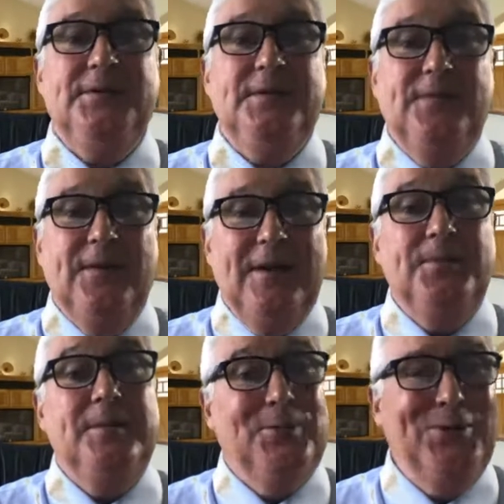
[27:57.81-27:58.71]
invite
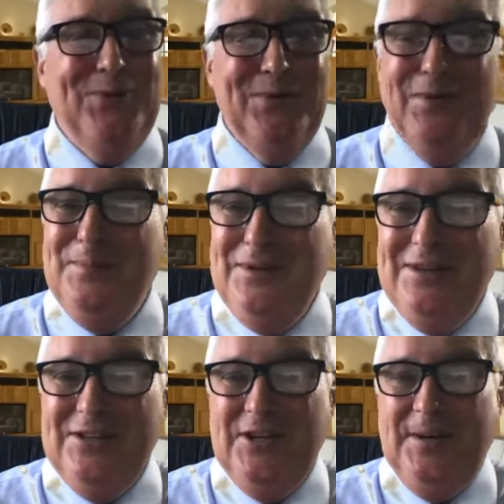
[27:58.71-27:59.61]
people who are
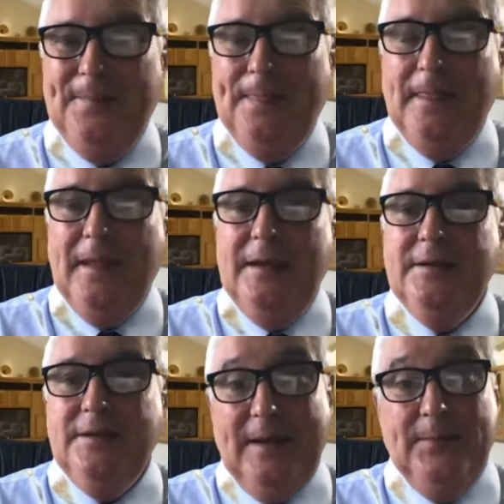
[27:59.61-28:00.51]
emerging
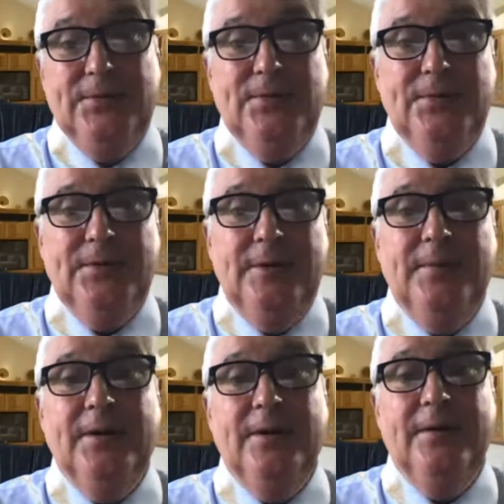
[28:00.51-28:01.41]
to come and talk on your
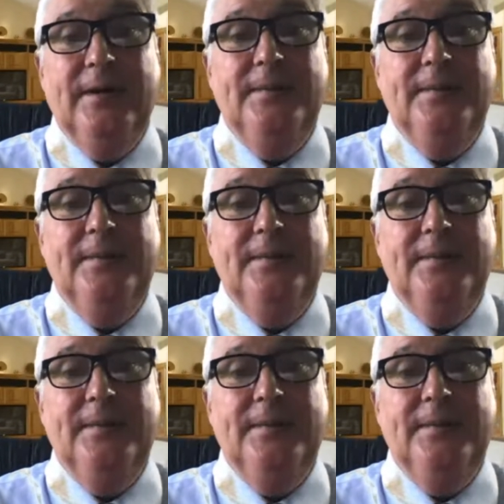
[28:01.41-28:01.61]
program.